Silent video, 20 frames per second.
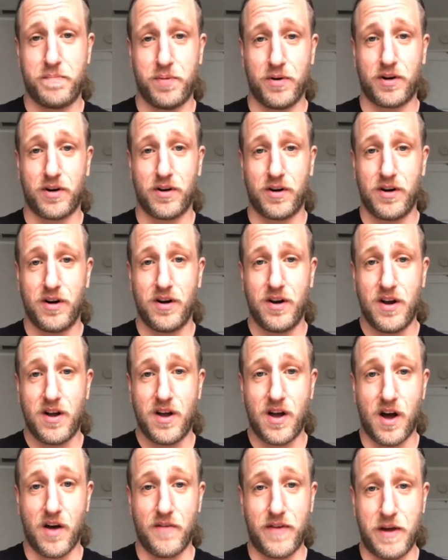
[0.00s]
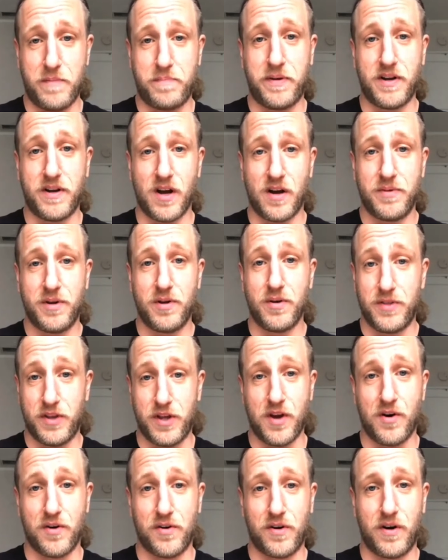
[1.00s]
booker of APW and
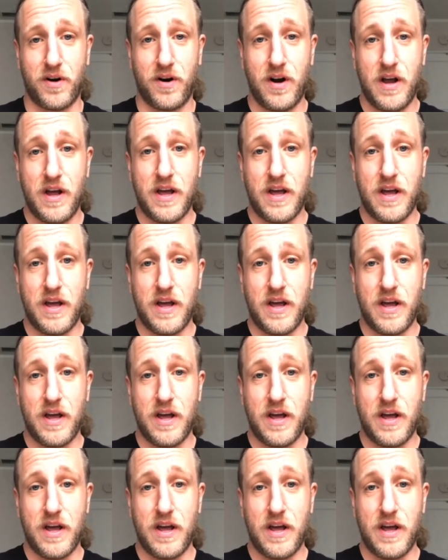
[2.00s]
the owner,